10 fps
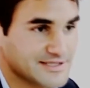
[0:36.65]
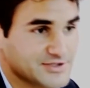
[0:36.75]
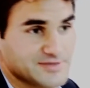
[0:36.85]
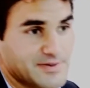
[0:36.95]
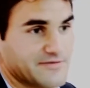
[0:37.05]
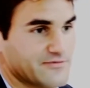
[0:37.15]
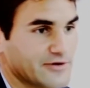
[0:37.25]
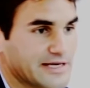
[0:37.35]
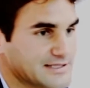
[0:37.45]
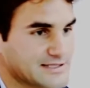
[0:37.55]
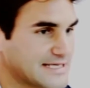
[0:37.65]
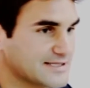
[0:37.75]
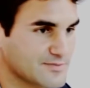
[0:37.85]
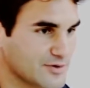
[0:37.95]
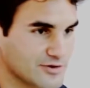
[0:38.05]
let's just play free, it's just
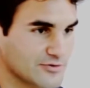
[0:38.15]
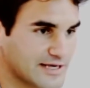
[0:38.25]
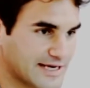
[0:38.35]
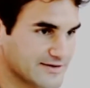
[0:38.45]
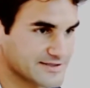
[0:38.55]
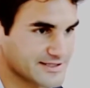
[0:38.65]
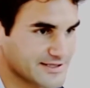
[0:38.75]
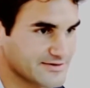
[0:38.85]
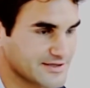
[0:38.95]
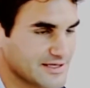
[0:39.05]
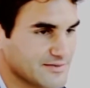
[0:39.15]
hit the ball, who cares, you know?